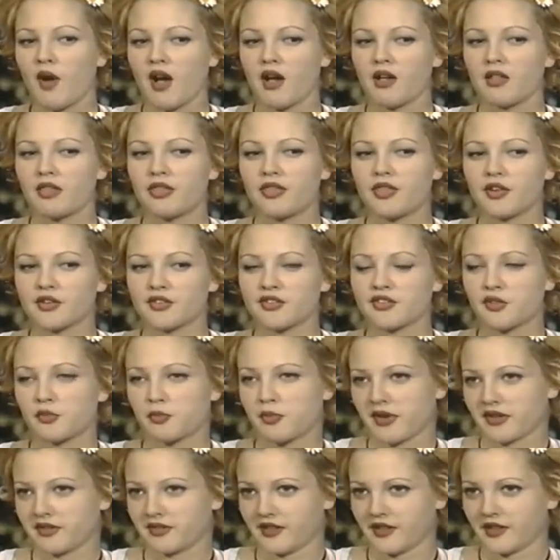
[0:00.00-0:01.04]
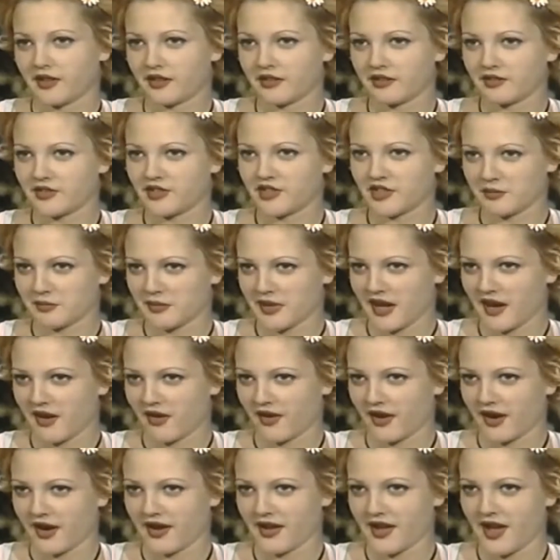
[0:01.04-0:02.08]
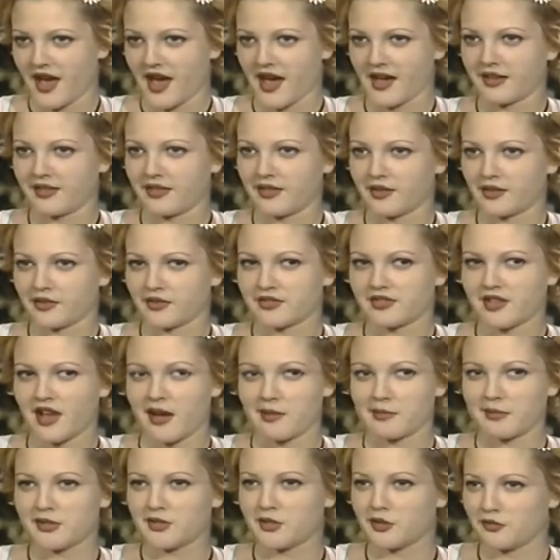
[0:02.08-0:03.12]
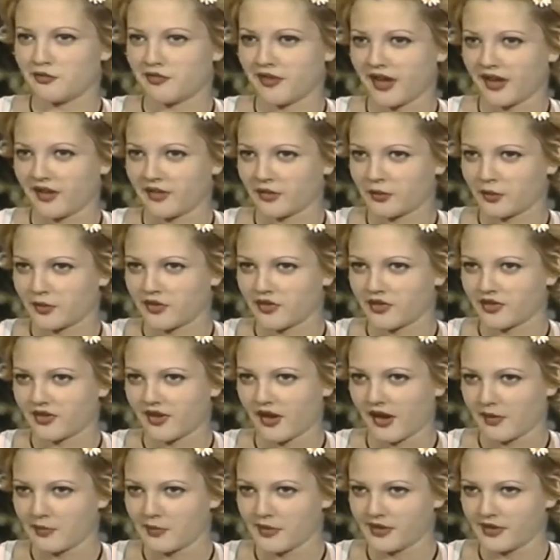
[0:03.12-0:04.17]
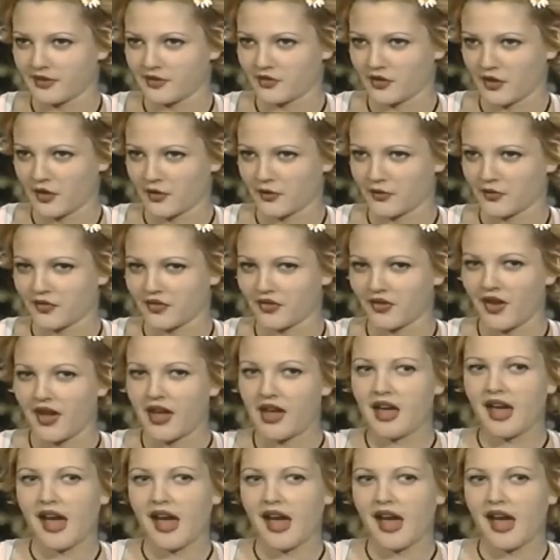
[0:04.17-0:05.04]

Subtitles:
Well, there's the Riddler, Jim Carrey, and there's Tommy Two-Face, which is Tommy Lee Jones,